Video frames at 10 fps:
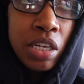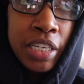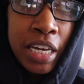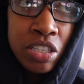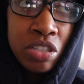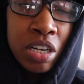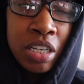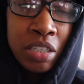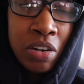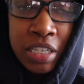Yes,
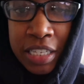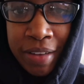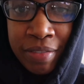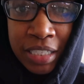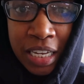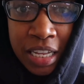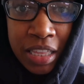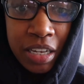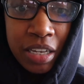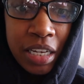on the 17th,
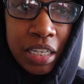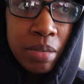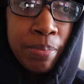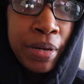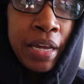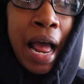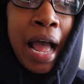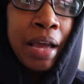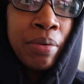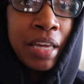but
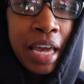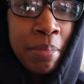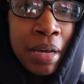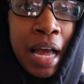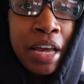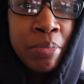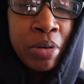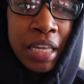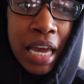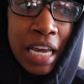I came and got him
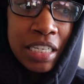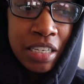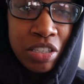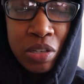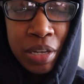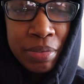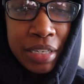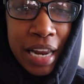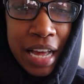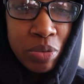on the 18th, so he was
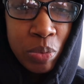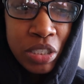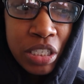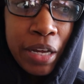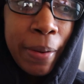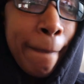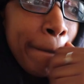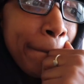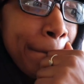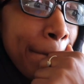the last one to go.
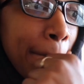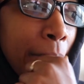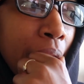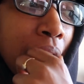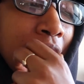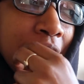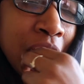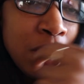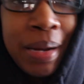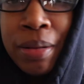So
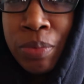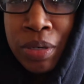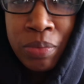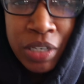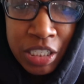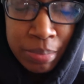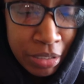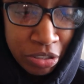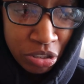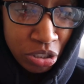he was probably wondering where his
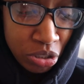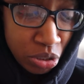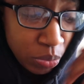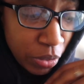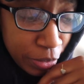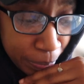brothers and sisters were.